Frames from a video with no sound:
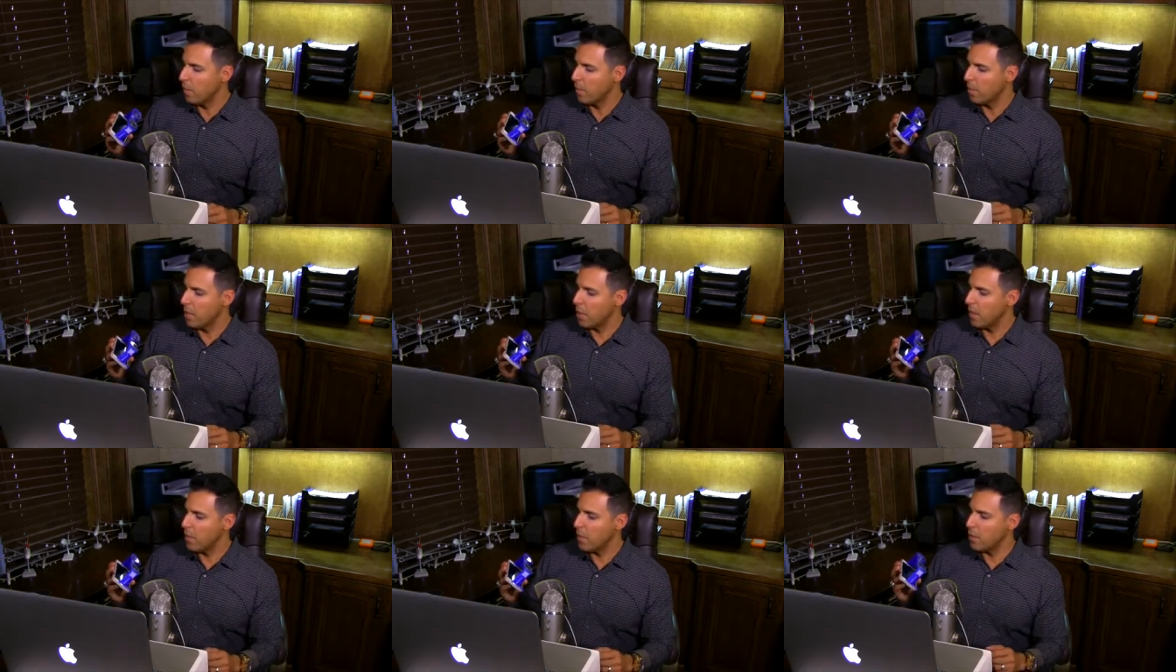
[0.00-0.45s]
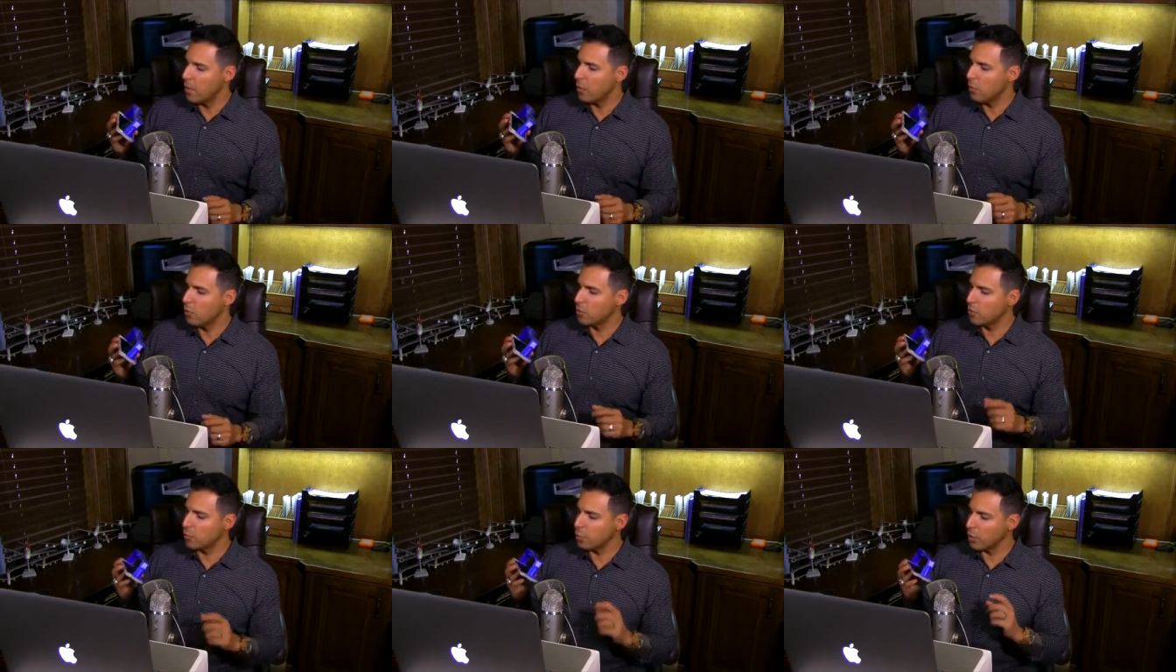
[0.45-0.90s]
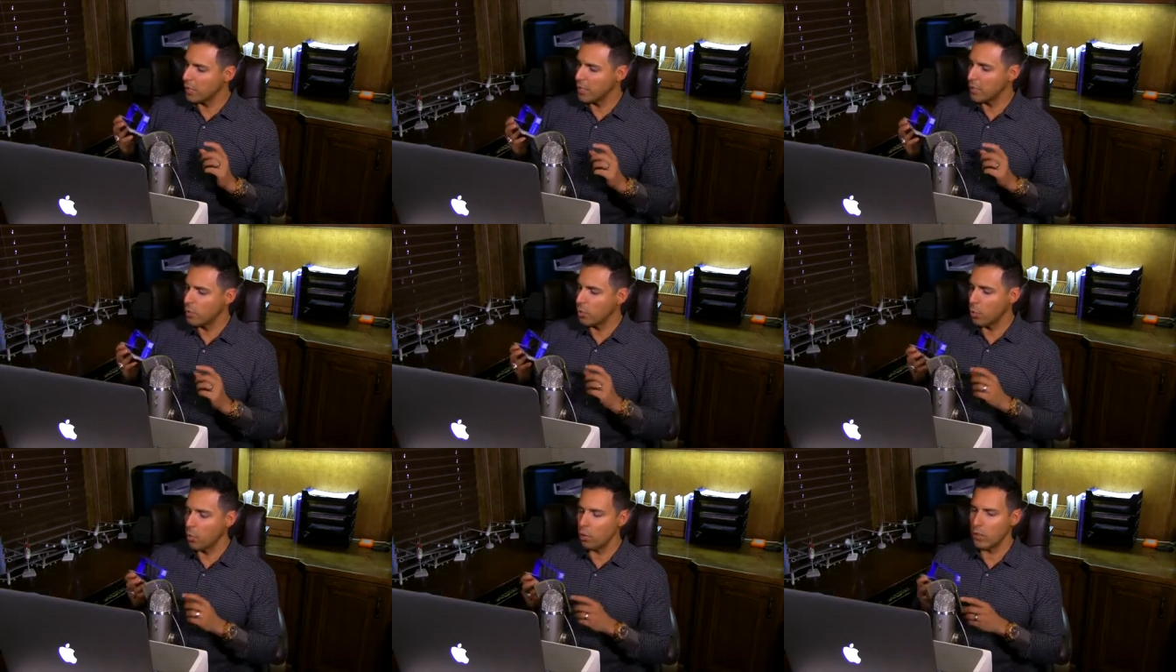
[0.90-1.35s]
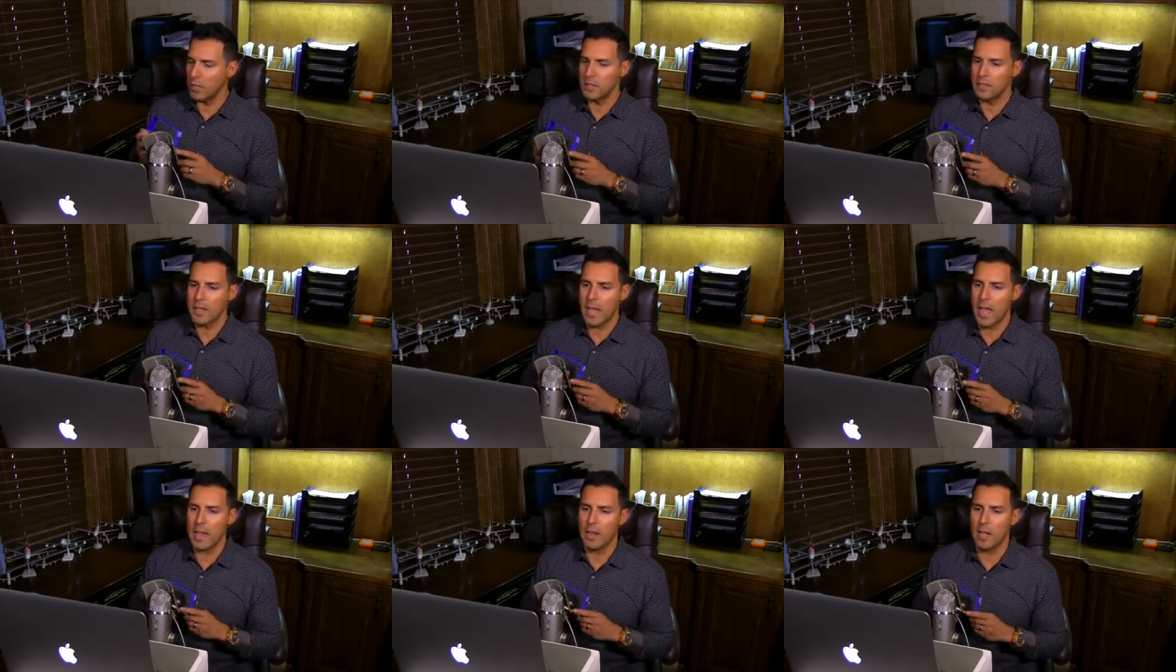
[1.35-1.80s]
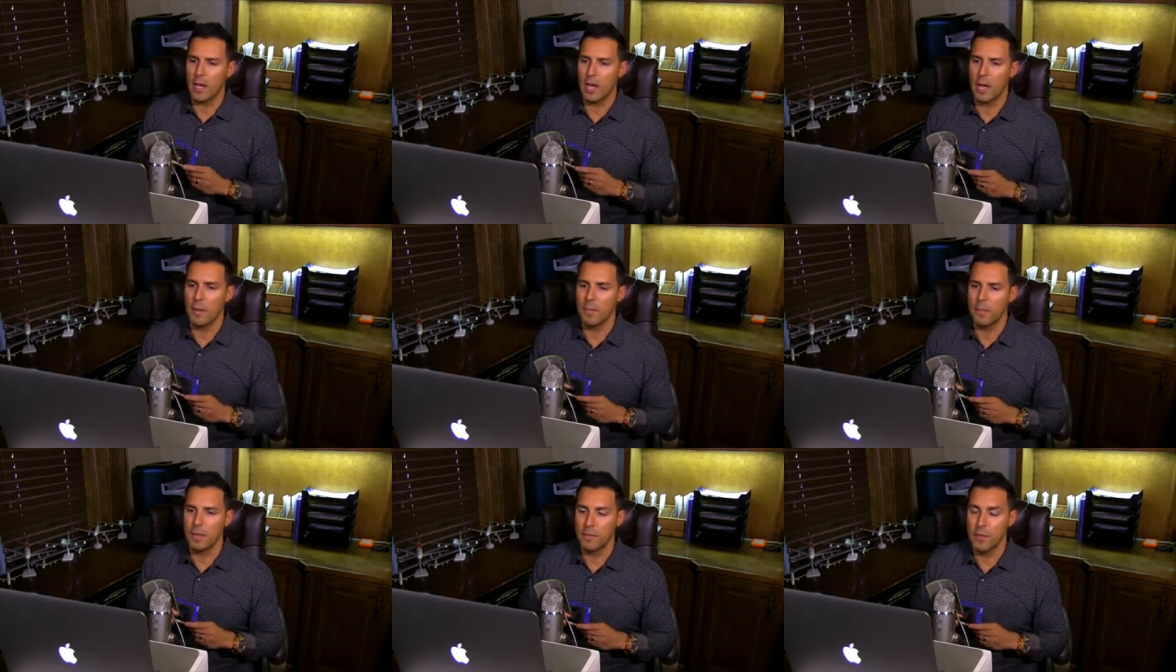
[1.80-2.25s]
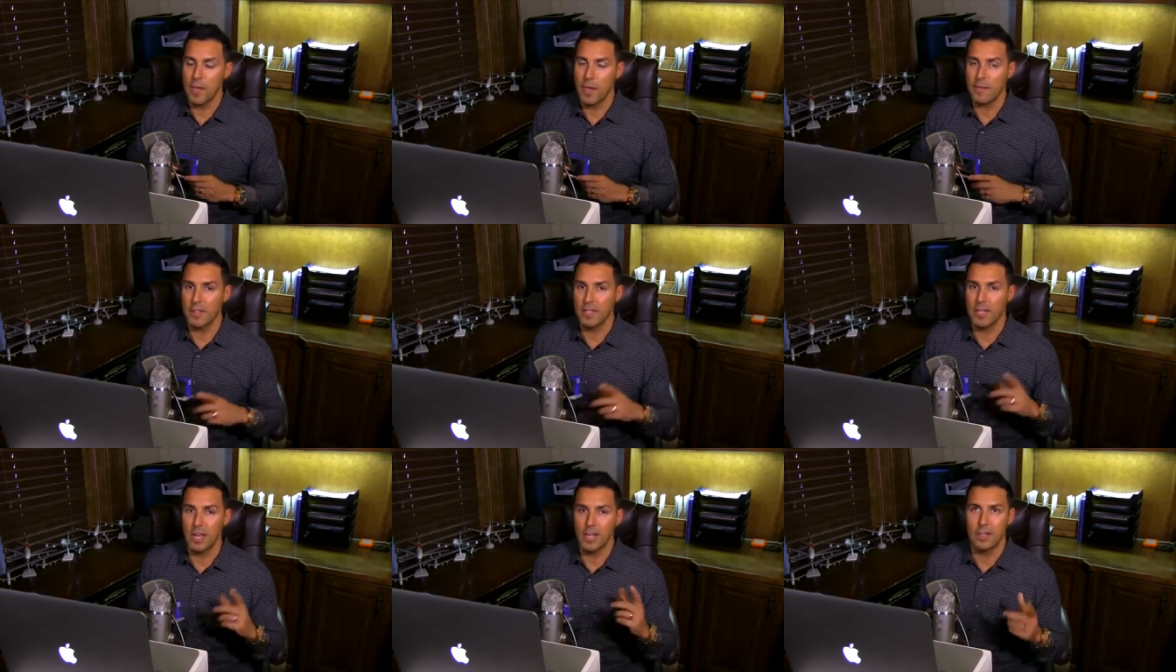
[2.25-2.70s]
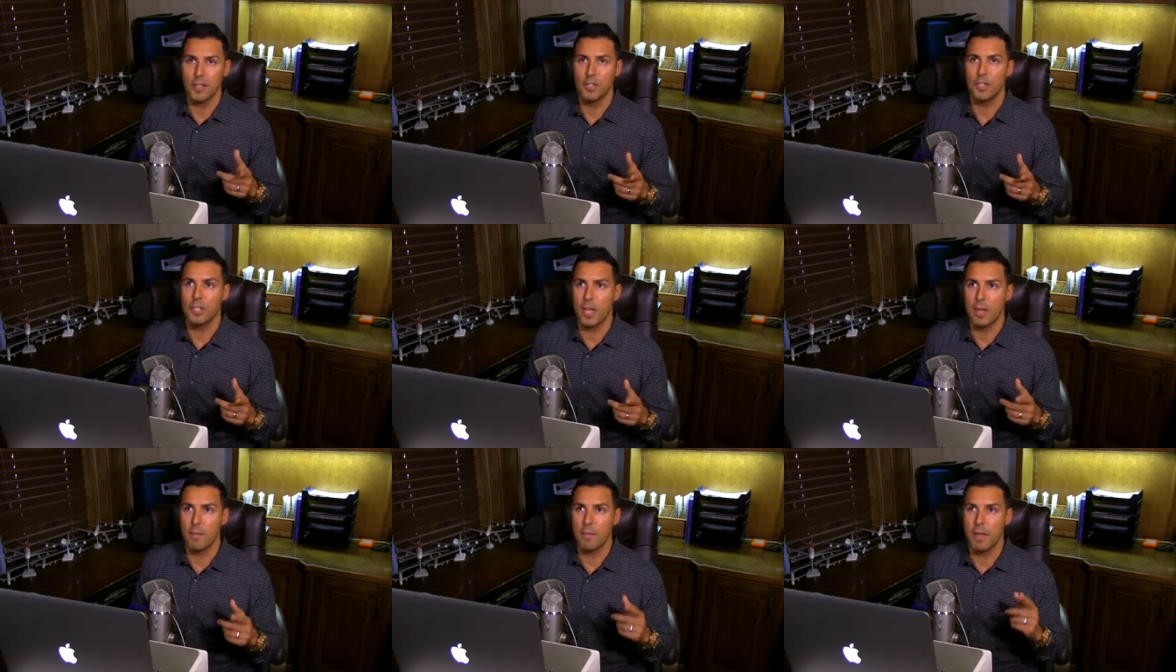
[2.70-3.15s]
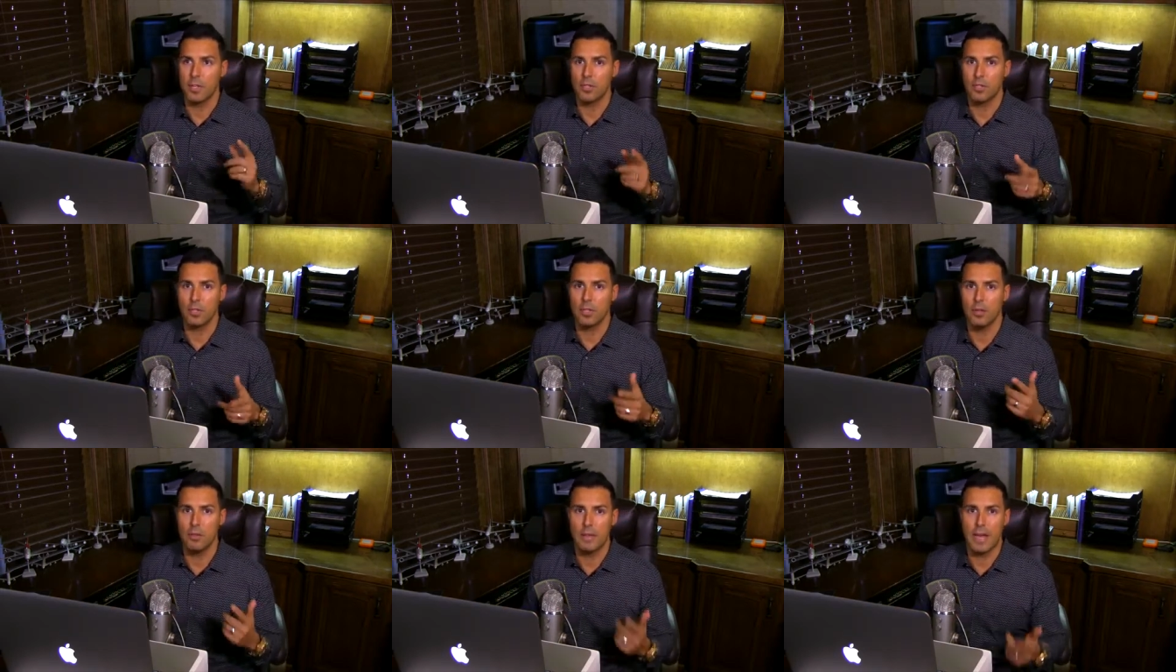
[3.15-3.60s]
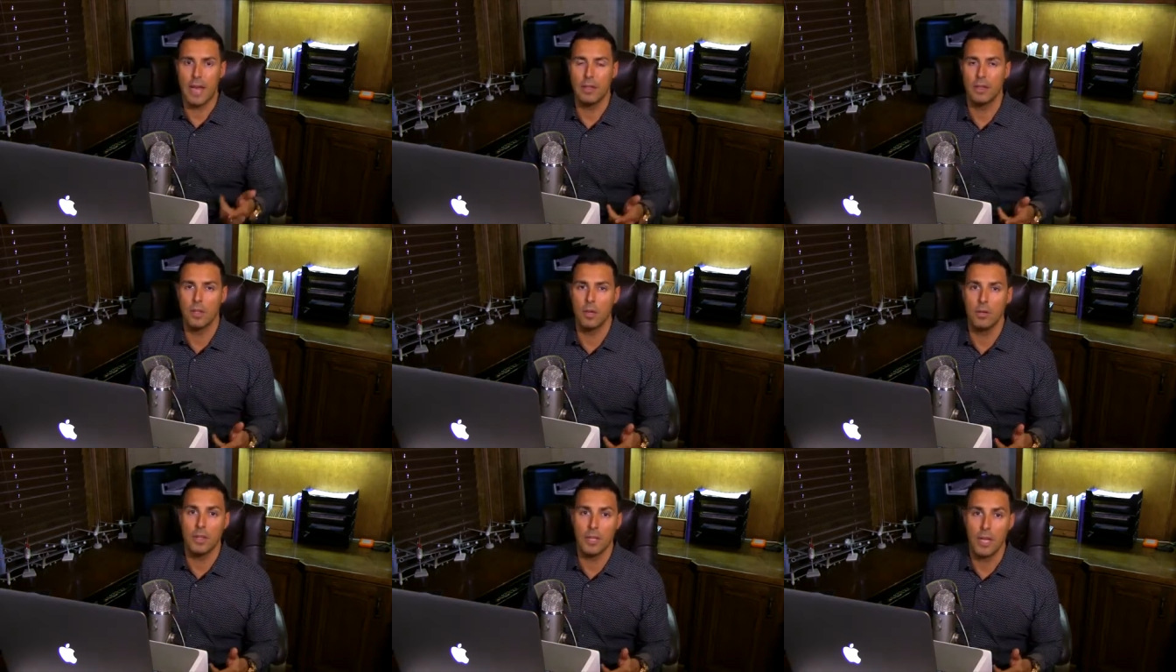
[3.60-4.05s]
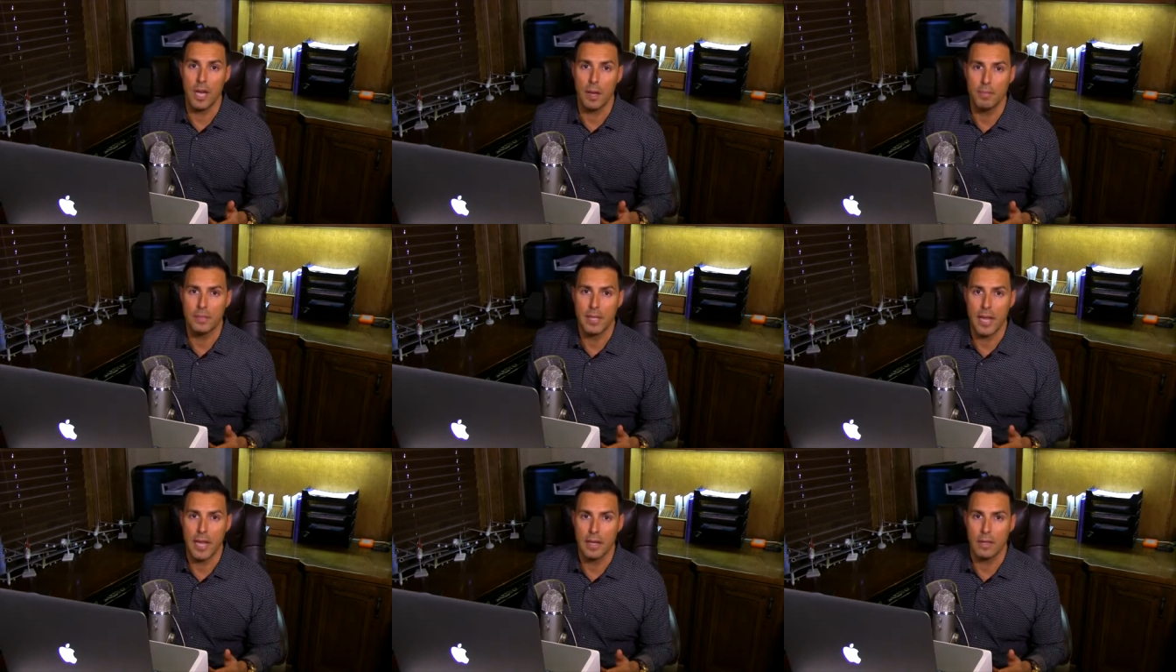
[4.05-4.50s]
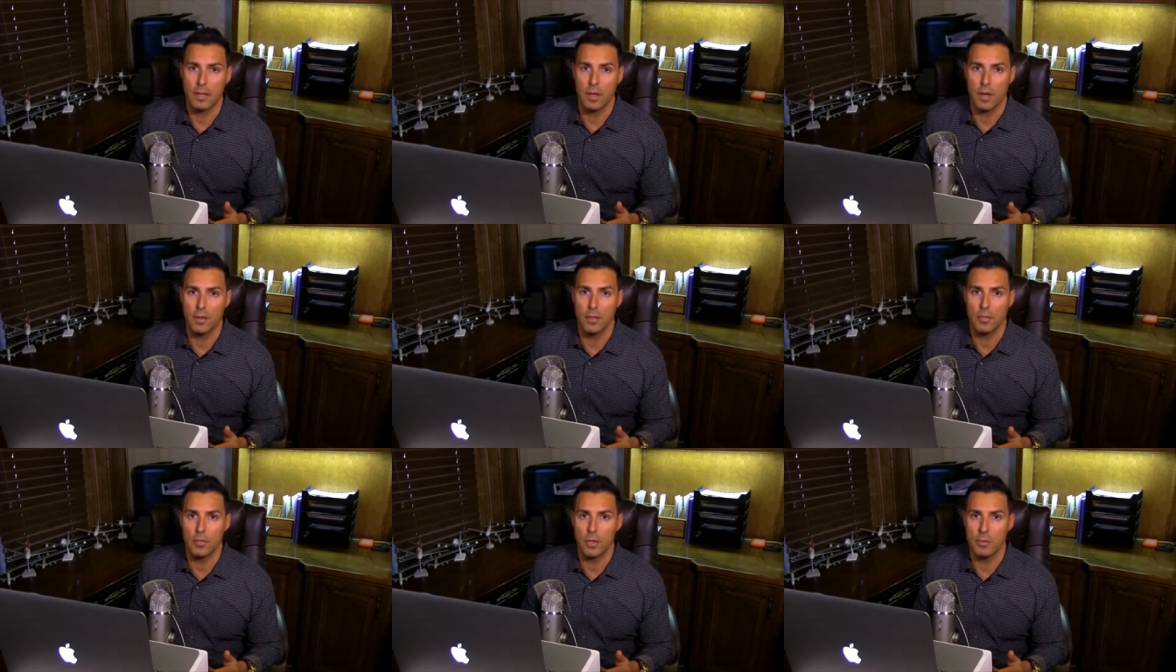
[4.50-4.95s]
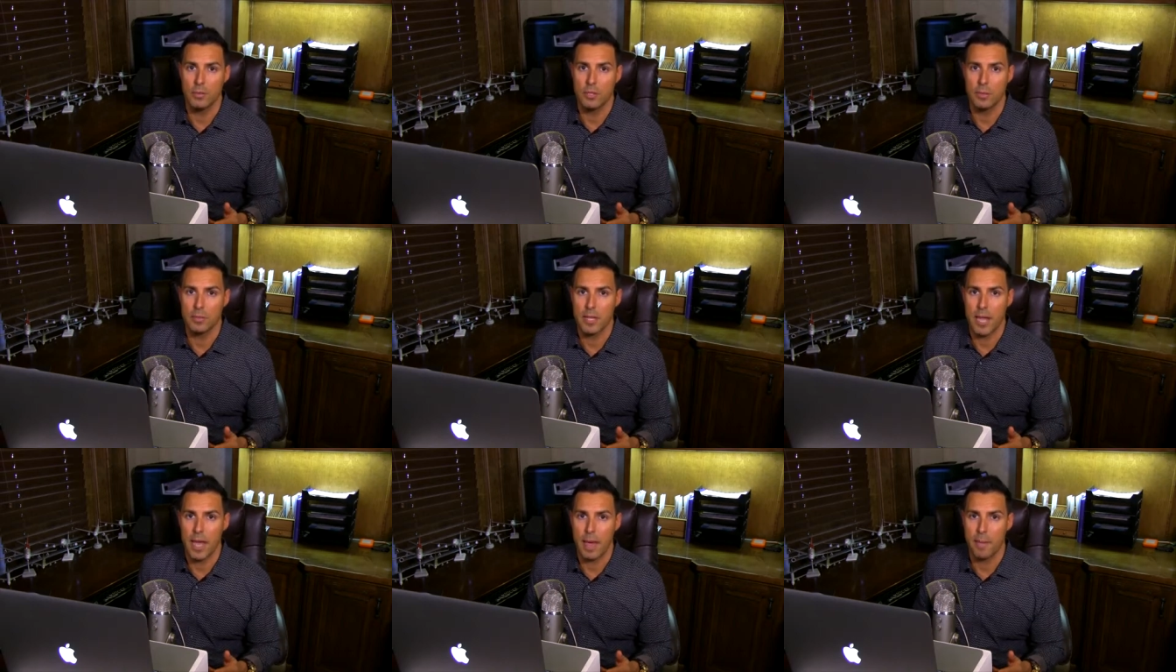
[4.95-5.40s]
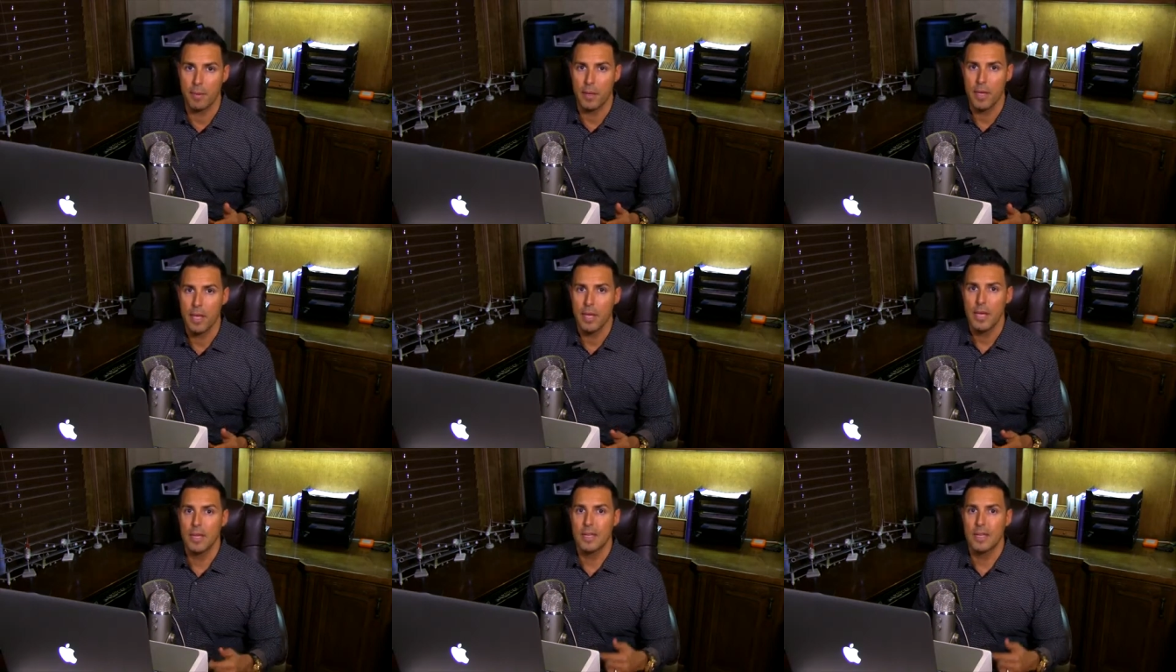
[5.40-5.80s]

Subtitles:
But what's really cool is that if you haven't done this yet, make sure you download the update on the Dream Trips app.